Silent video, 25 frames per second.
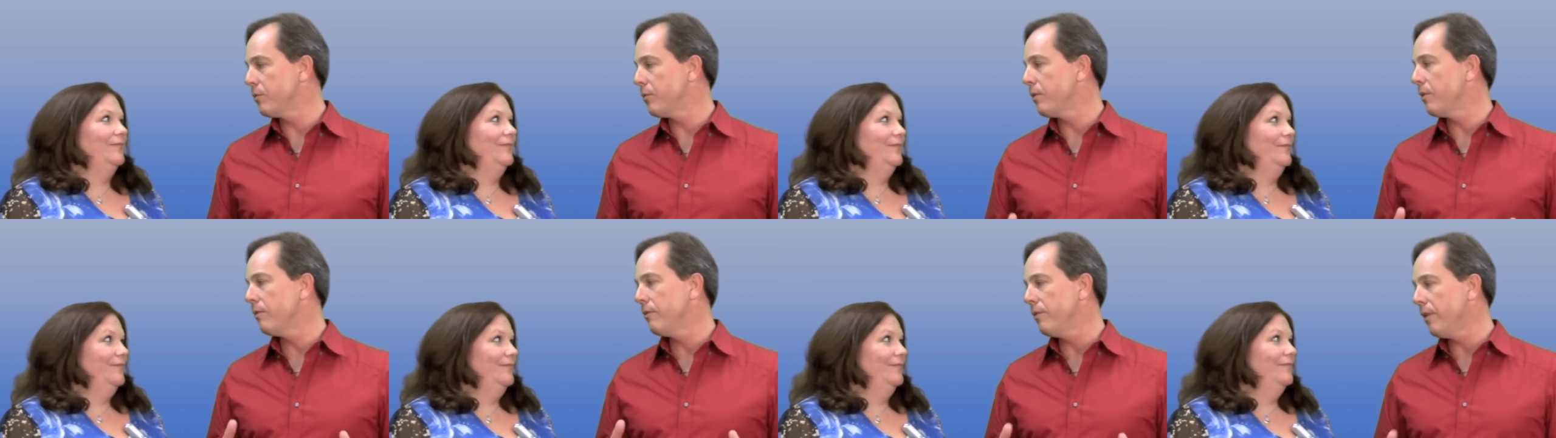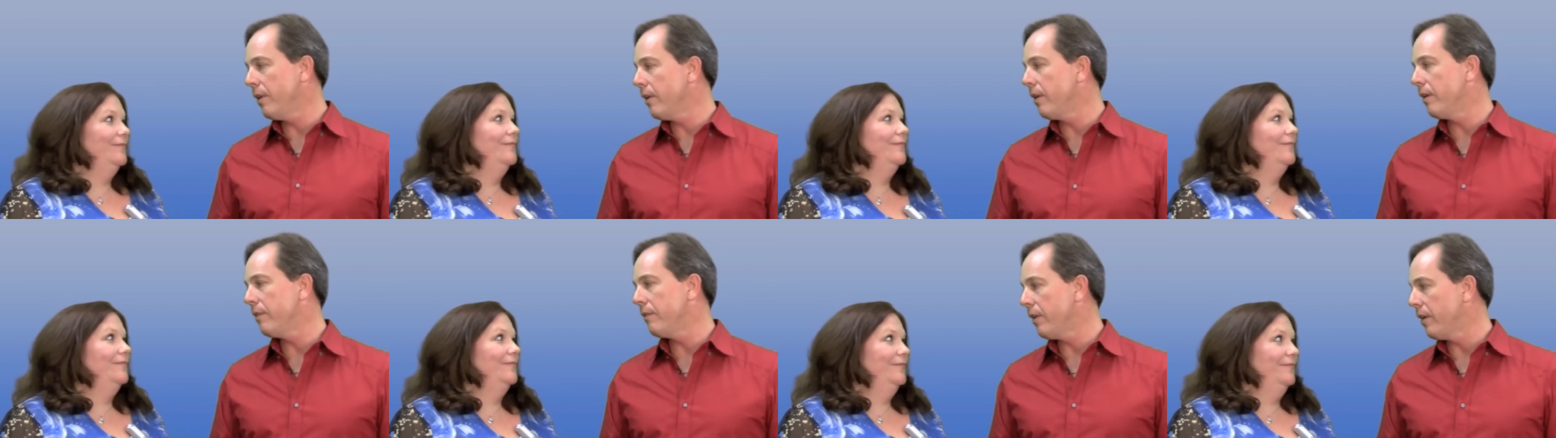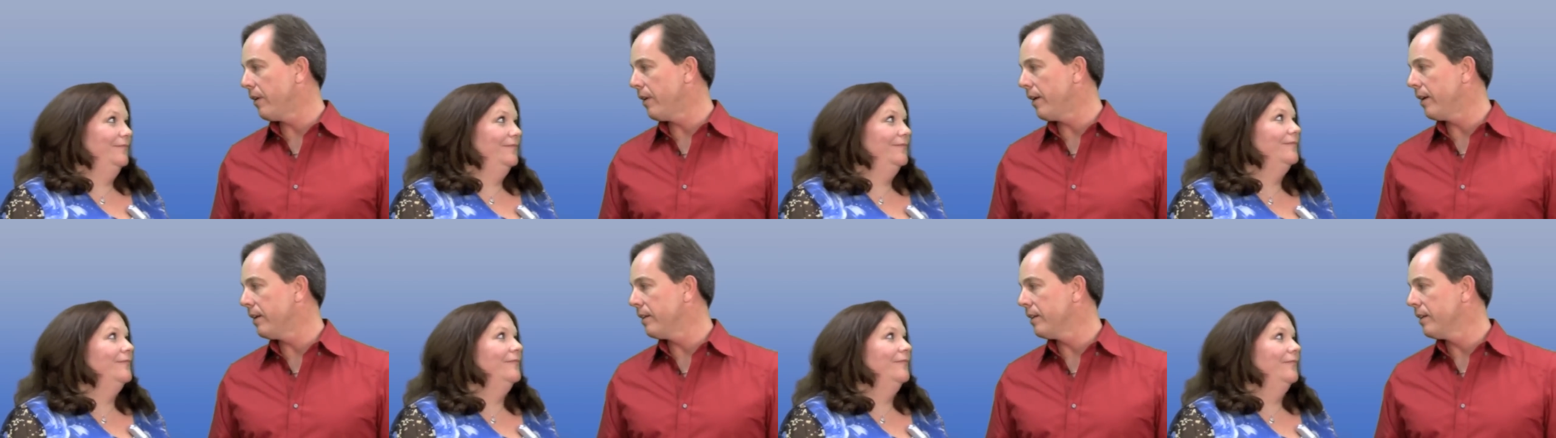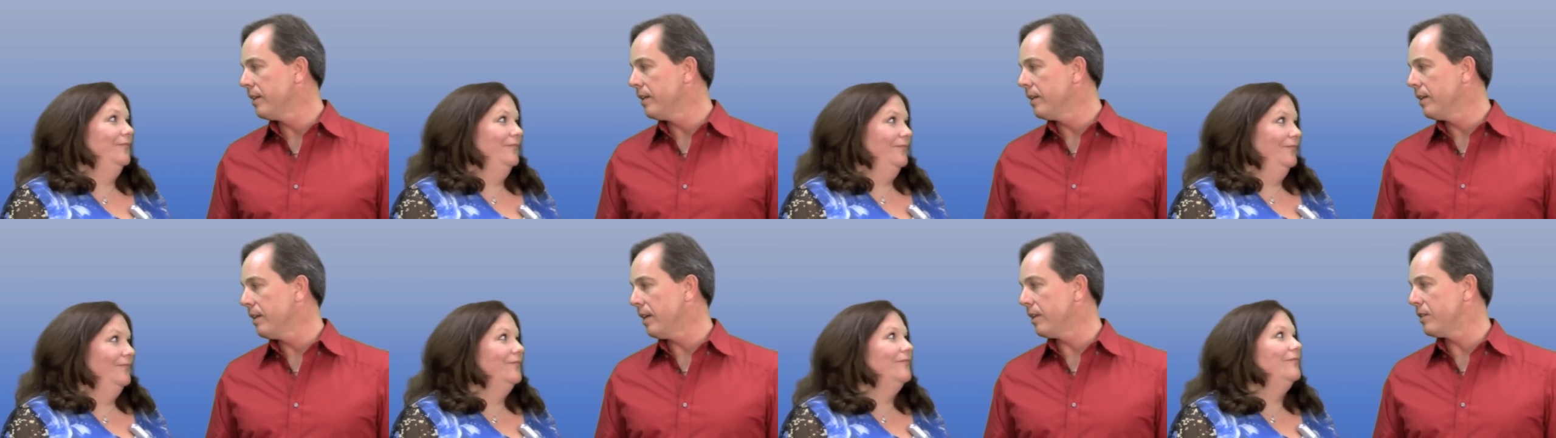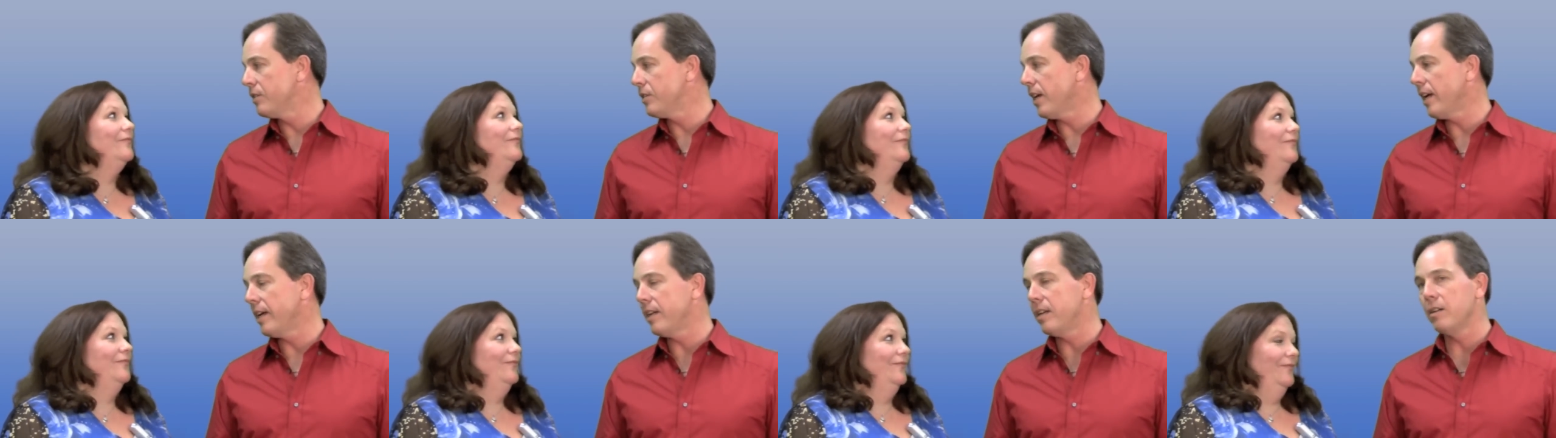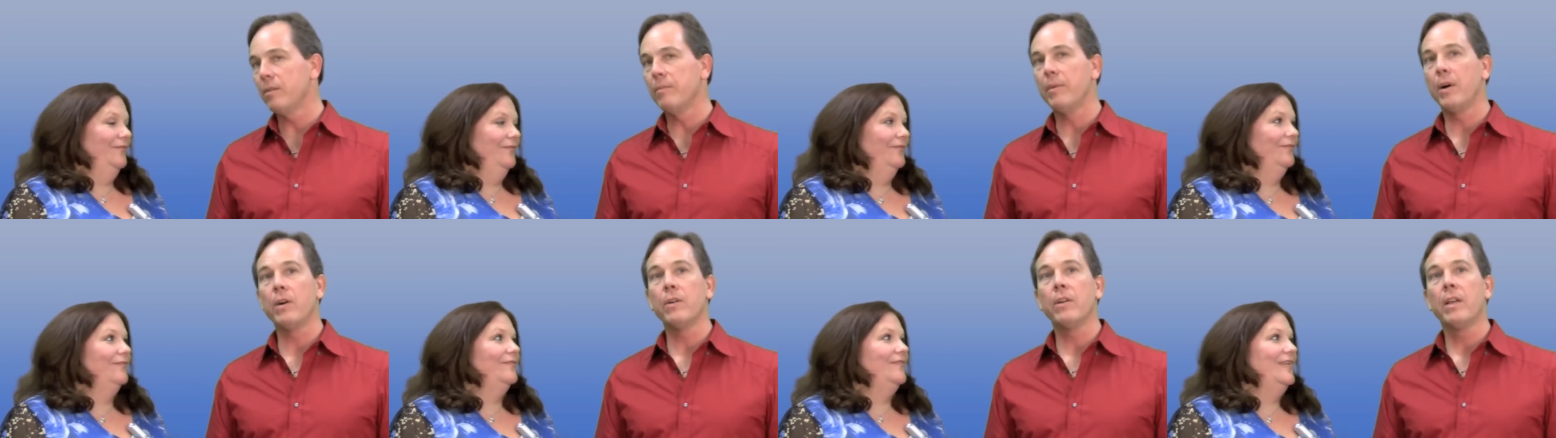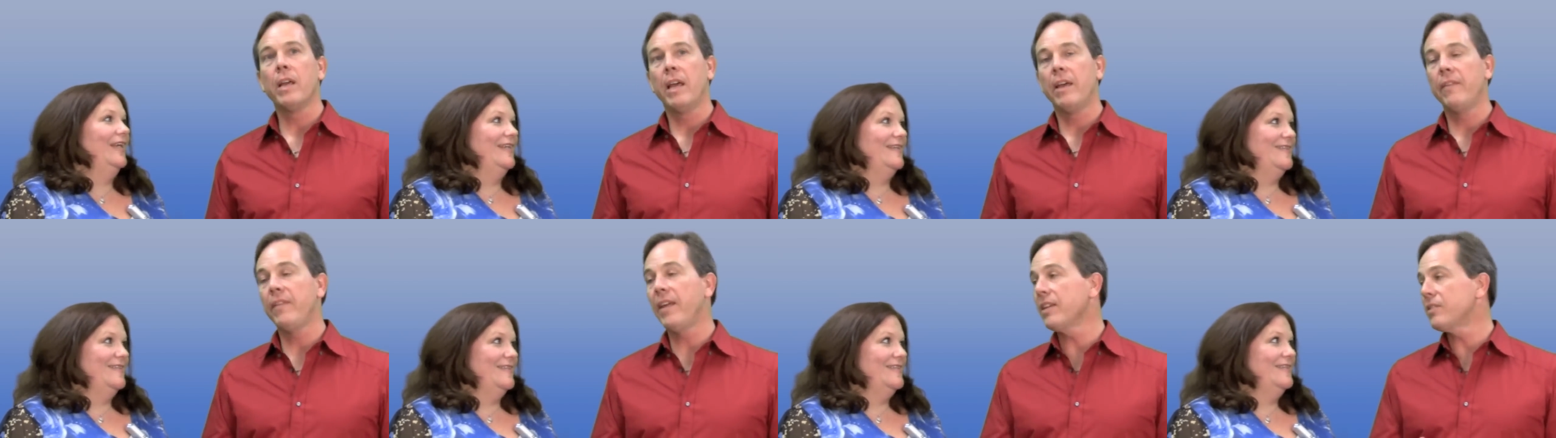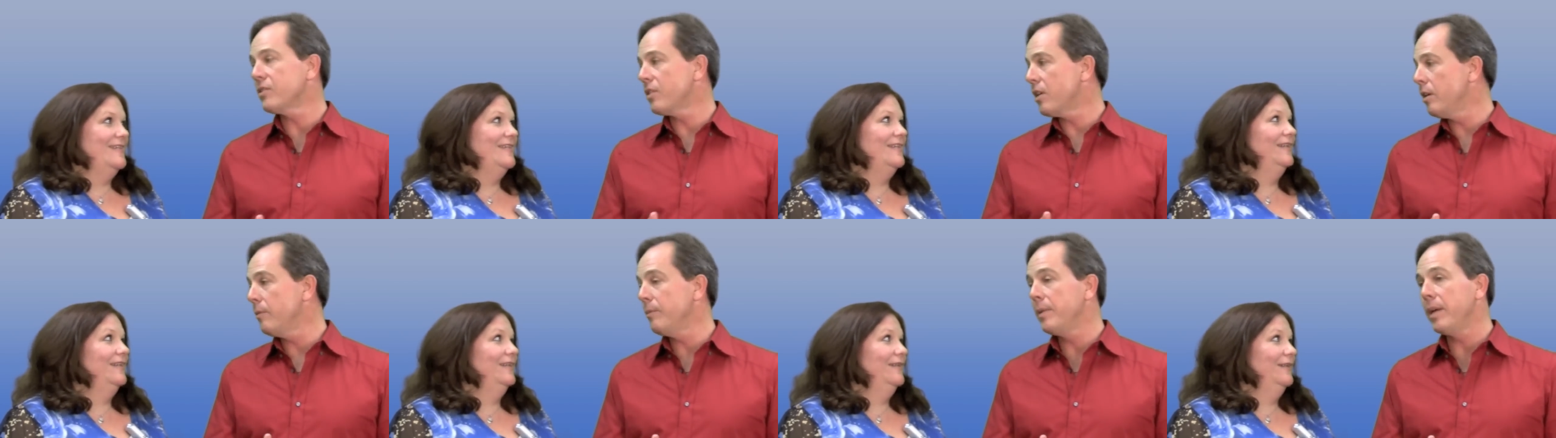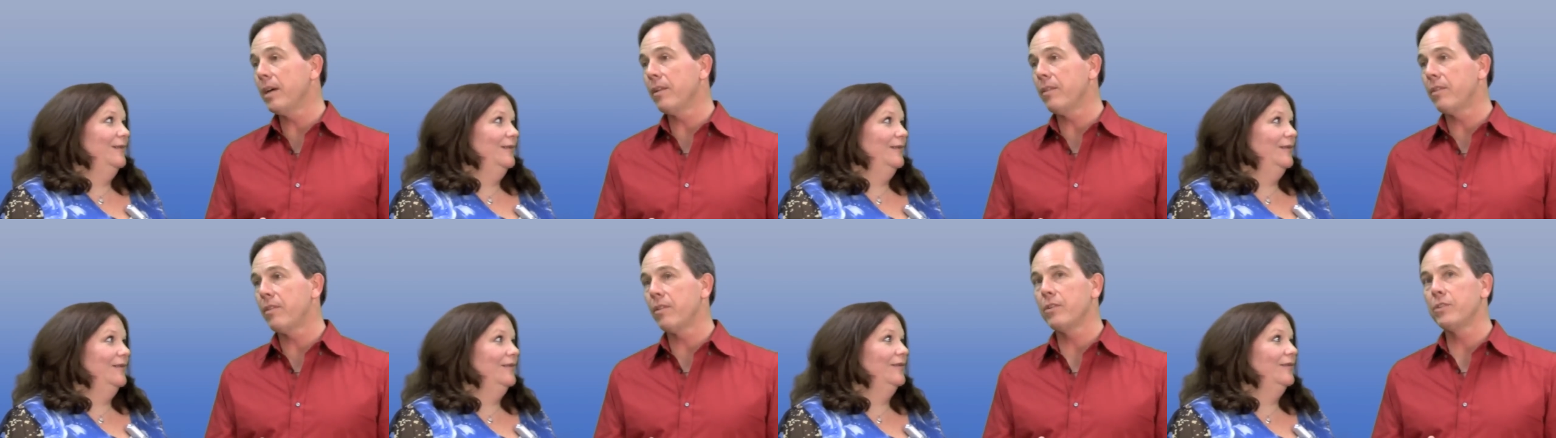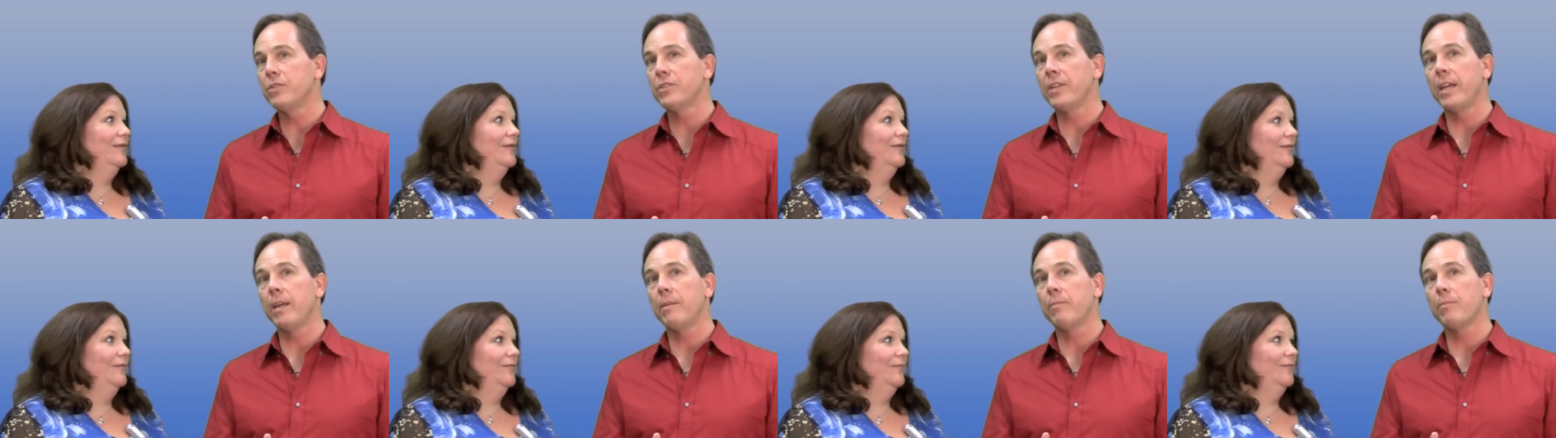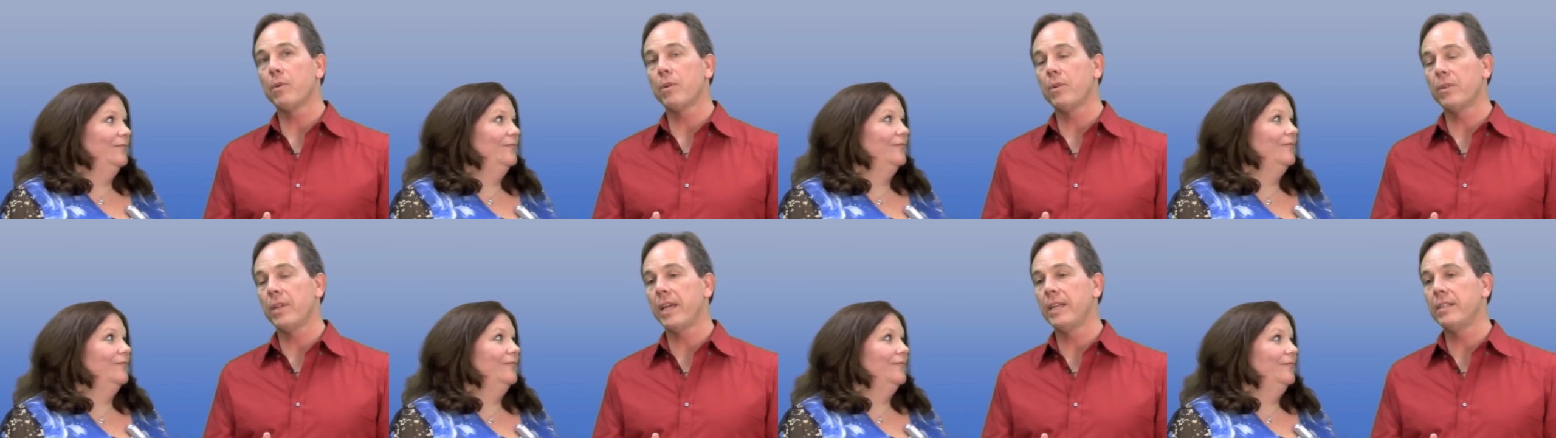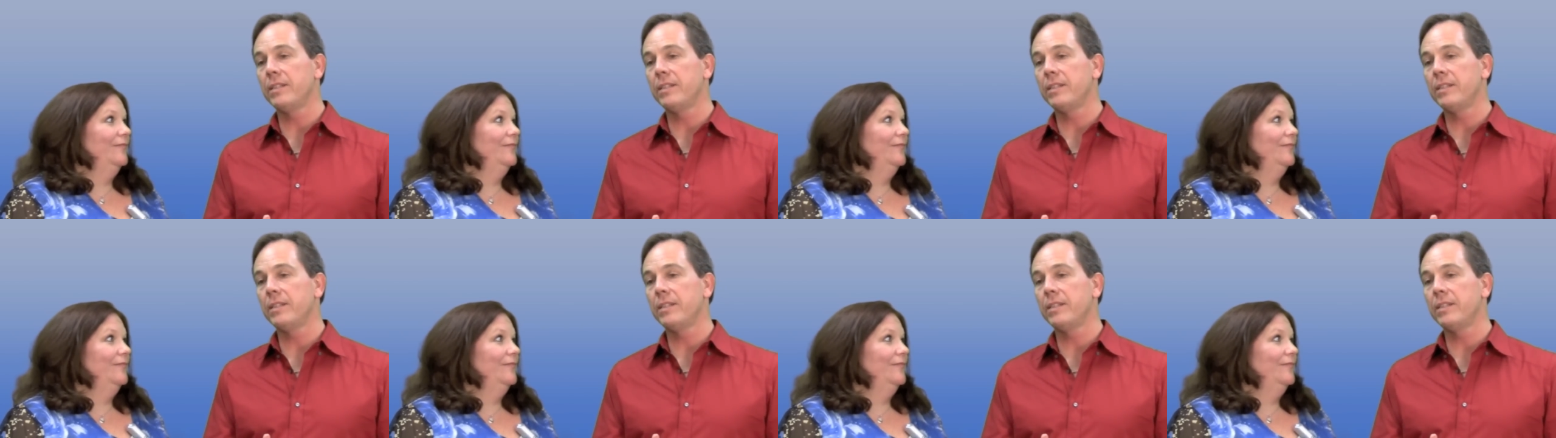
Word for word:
Speaker 1: which we're very very excited about. Yes. And that's going to be on Thursday, April